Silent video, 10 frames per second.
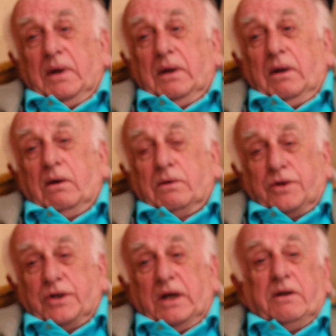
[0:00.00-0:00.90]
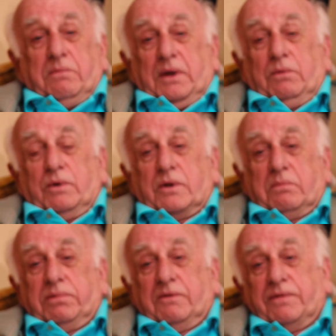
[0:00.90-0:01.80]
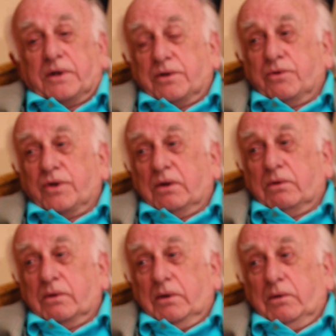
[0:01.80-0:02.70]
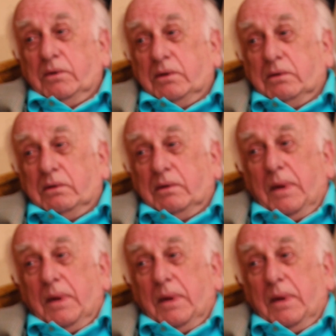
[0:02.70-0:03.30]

alongside me was Professor Gerald LaRue,